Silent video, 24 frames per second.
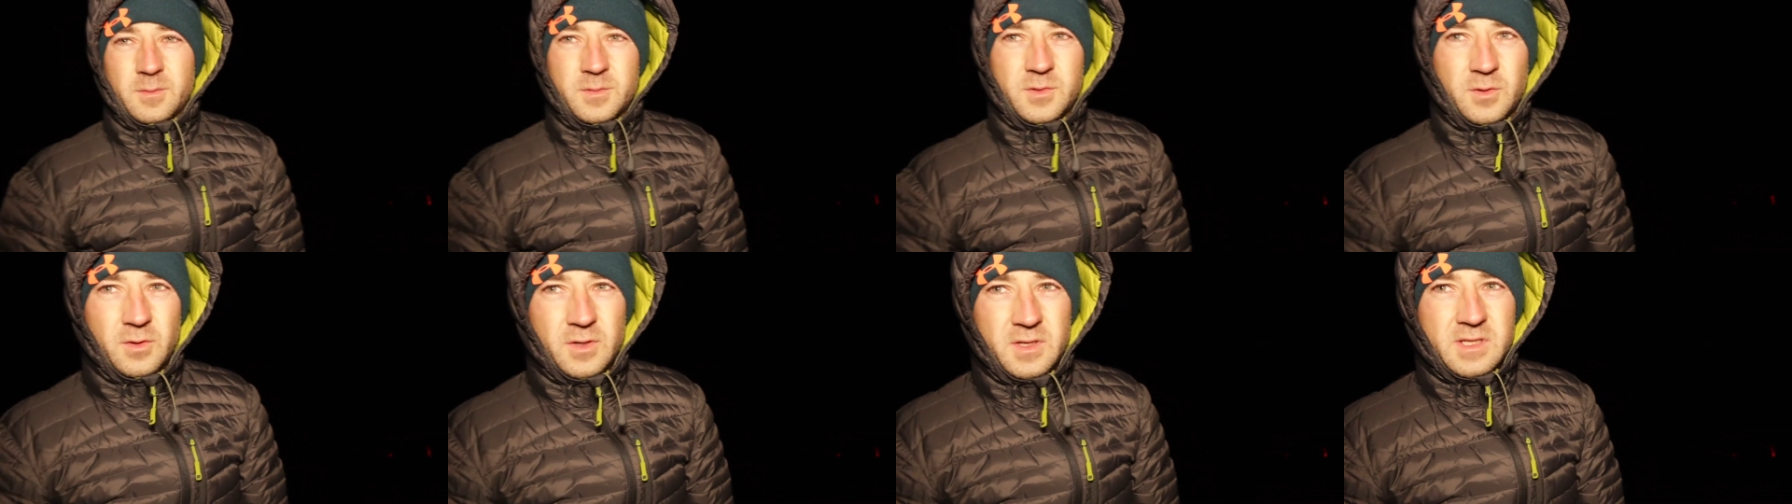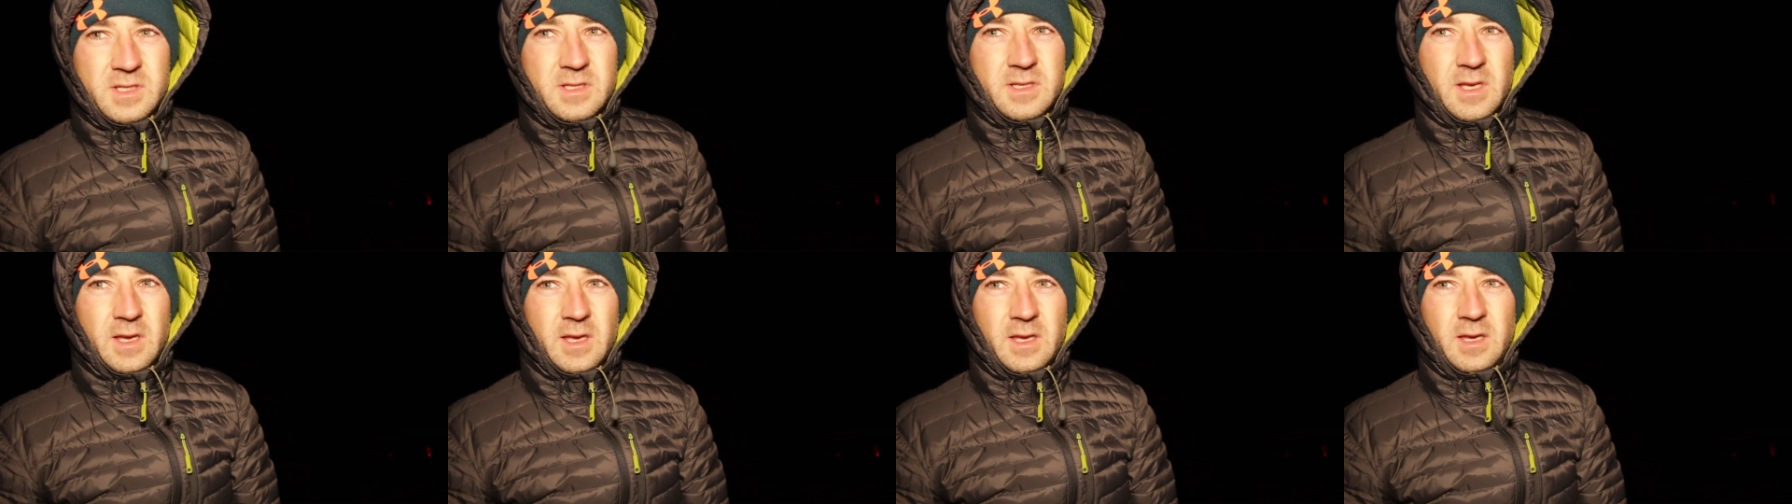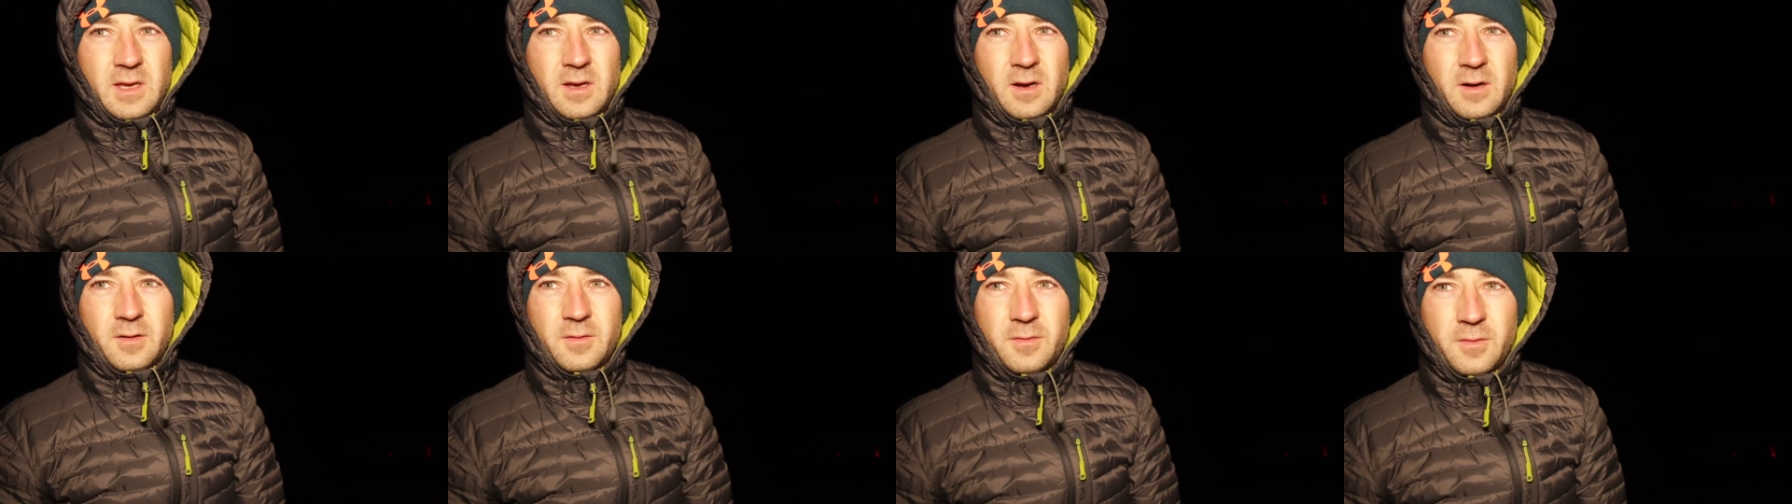just going to sit
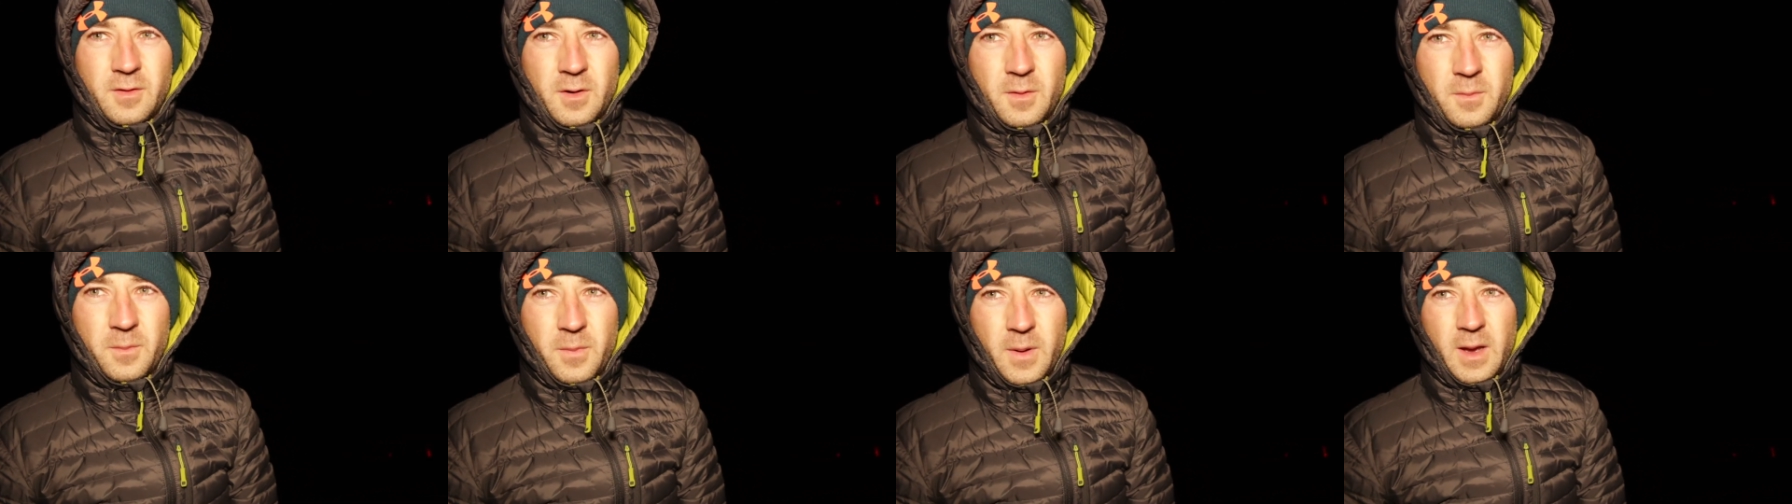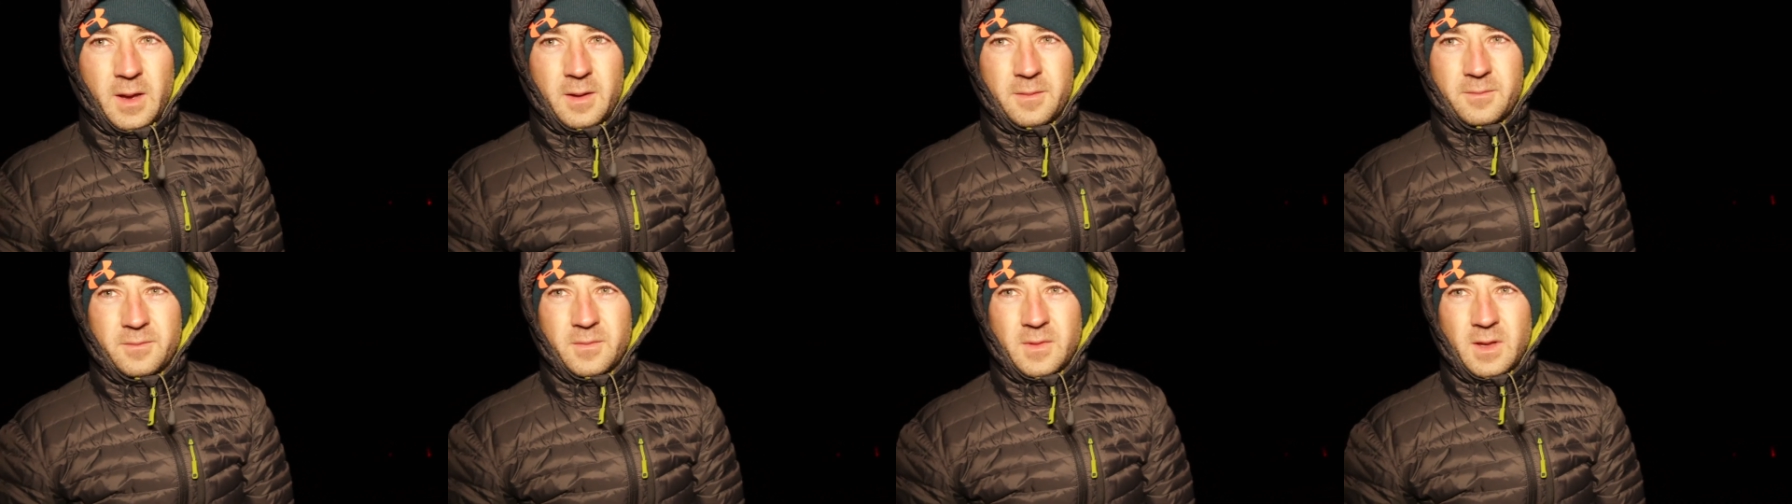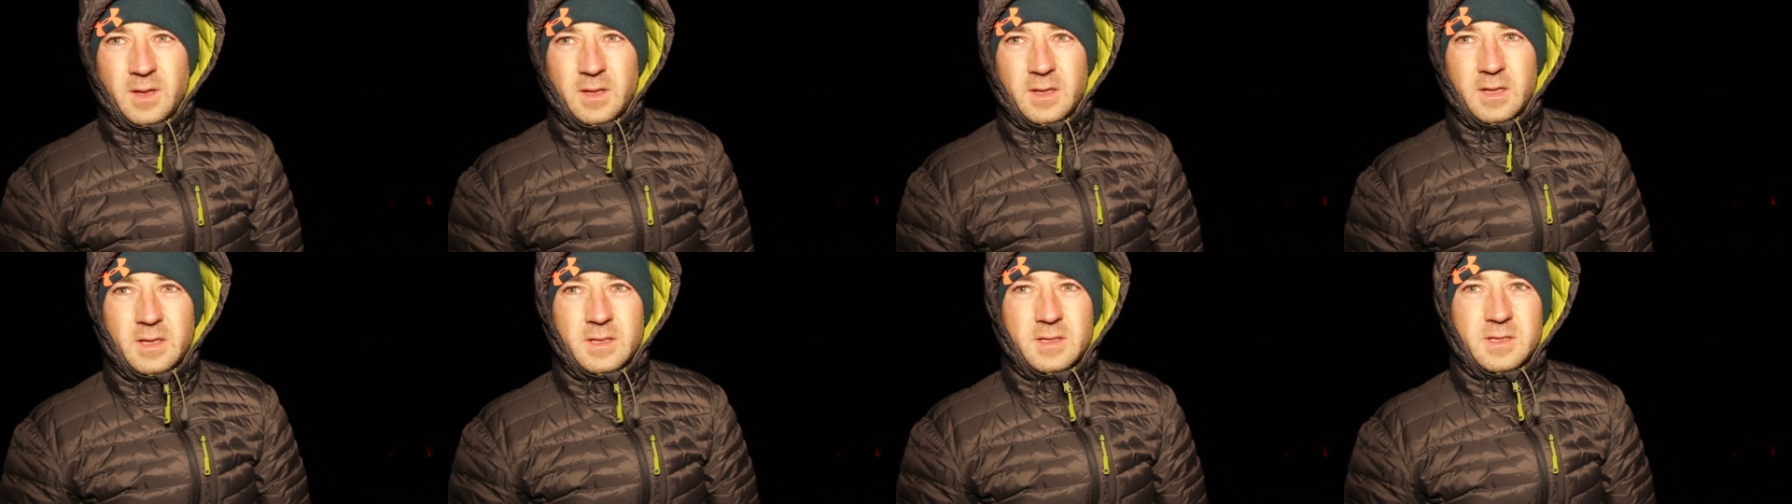here for a bit
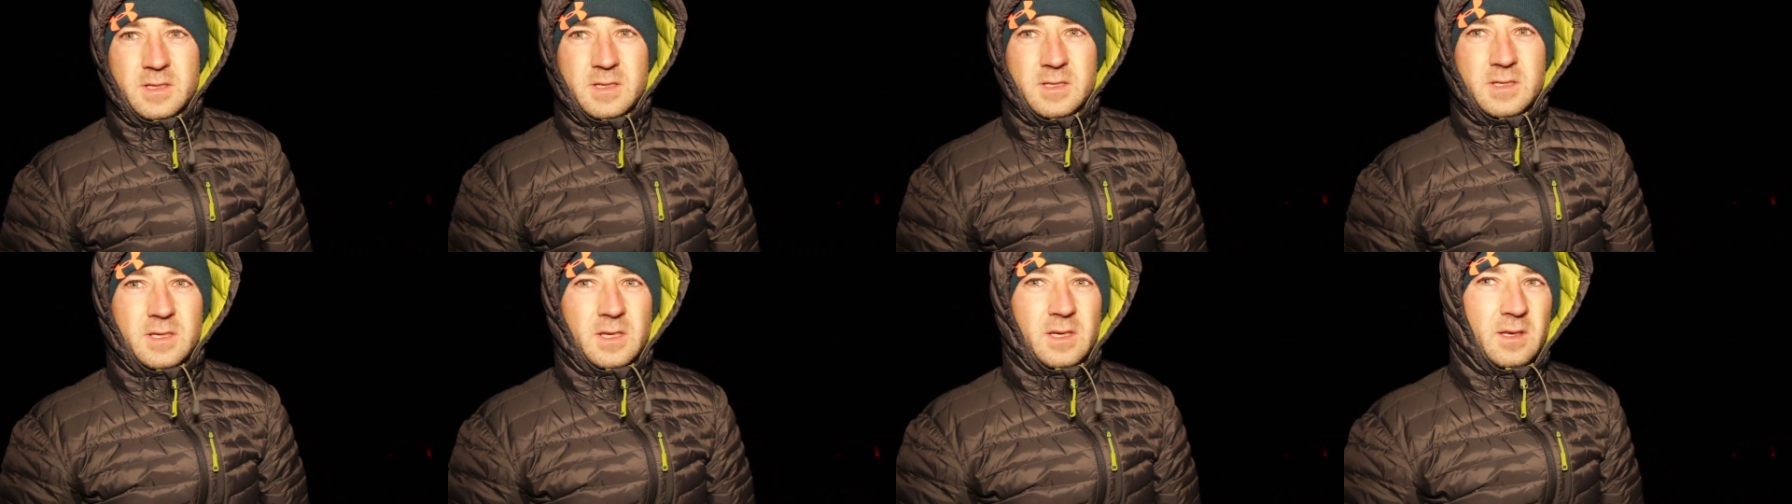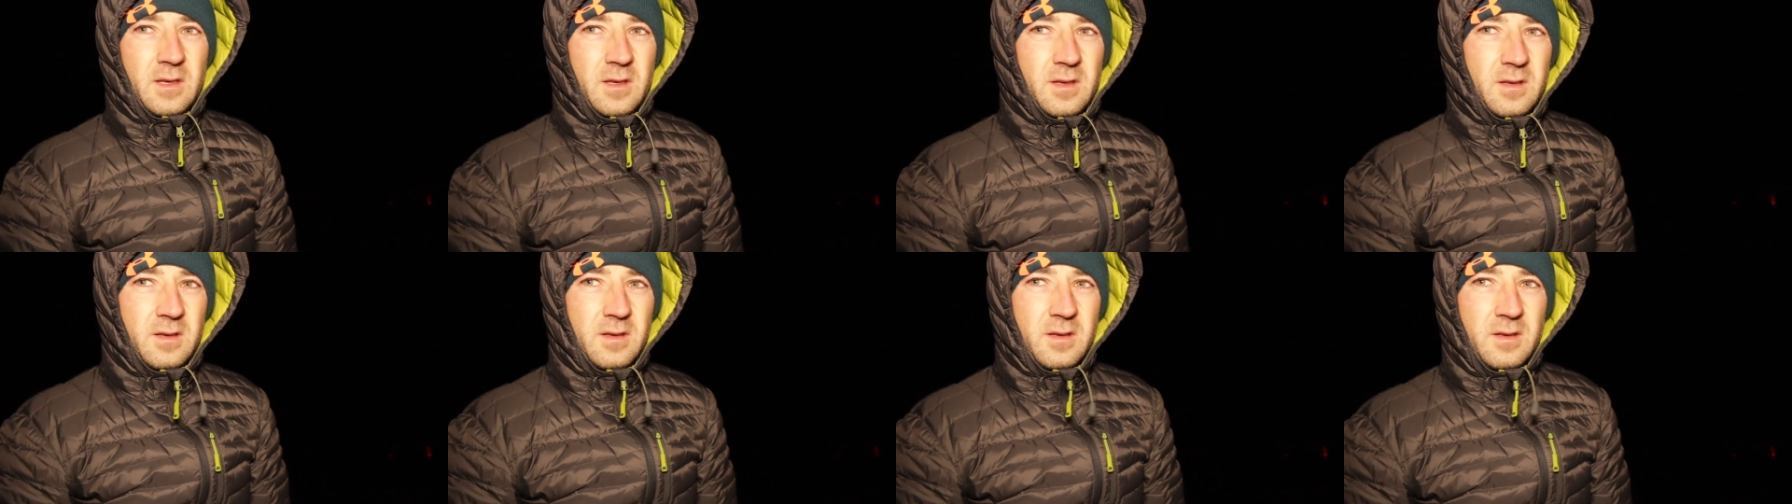and then see.